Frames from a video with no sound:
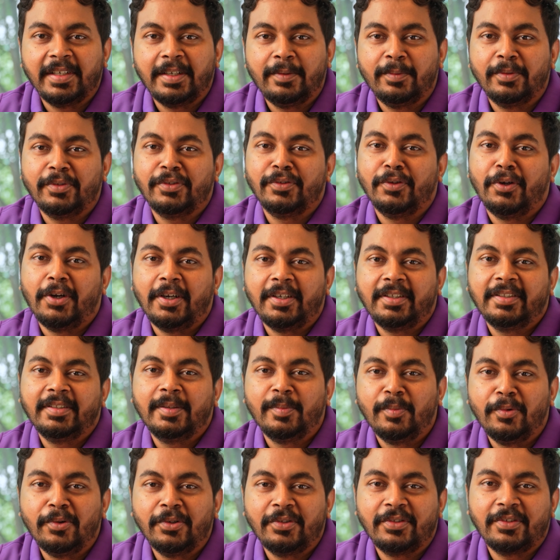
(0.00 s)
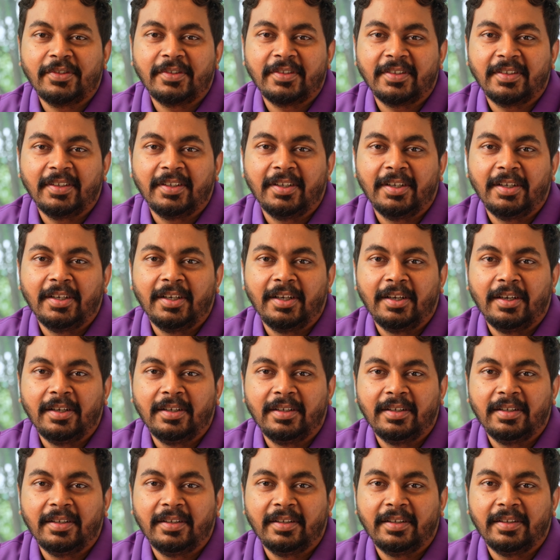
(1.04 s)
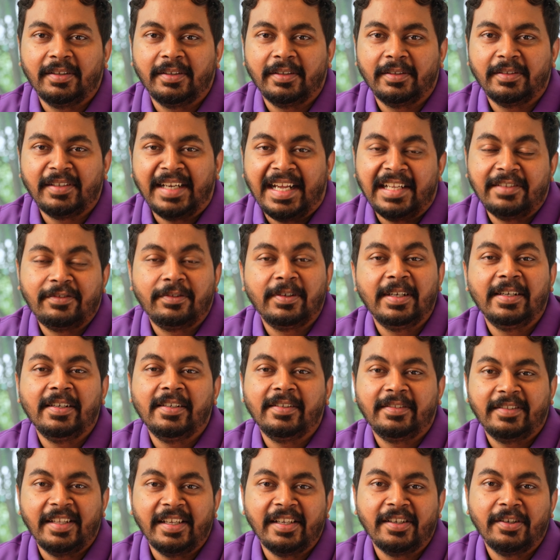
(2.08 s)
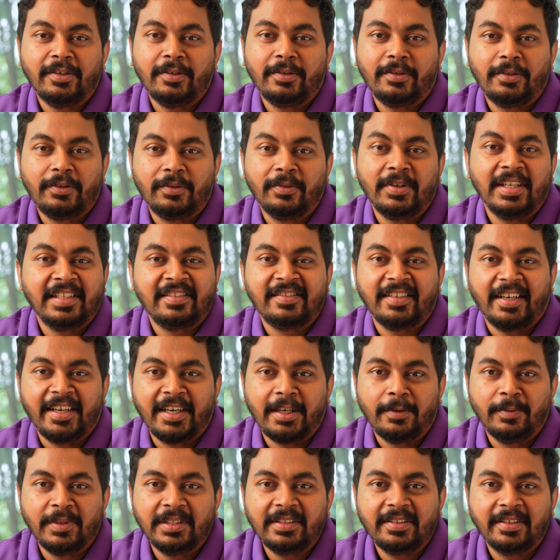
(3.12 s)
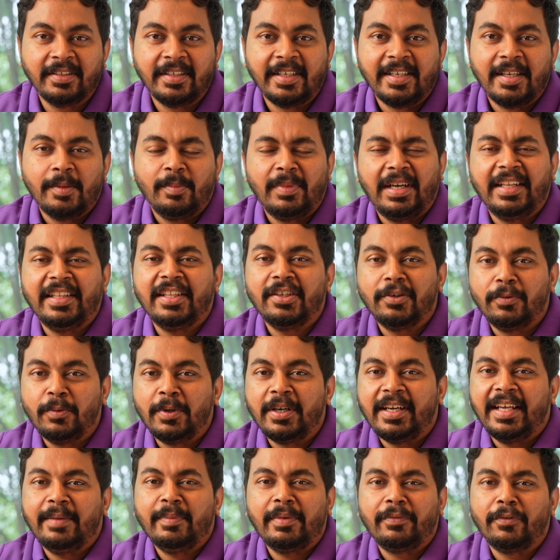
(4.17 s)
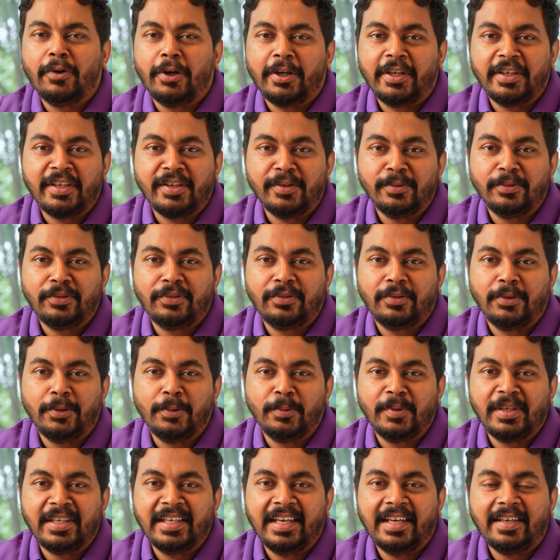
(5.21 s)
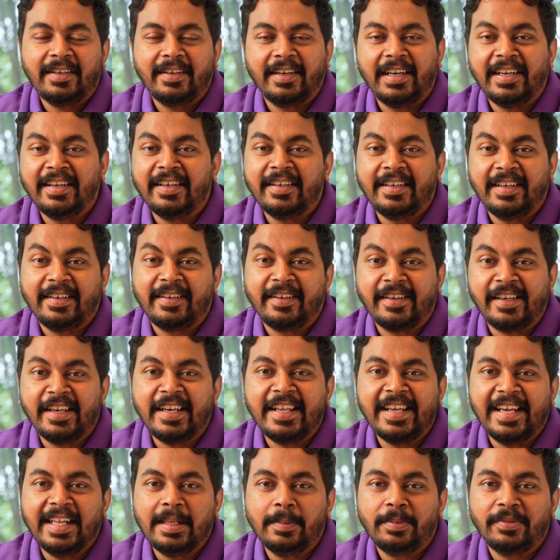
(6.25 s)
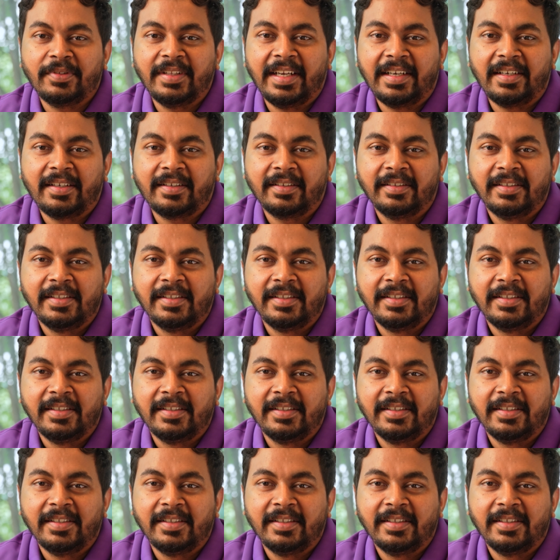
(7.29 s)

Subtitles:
It was not the most natural thing to get started with, but I think over time I've gotten used to doing it, and it really helps that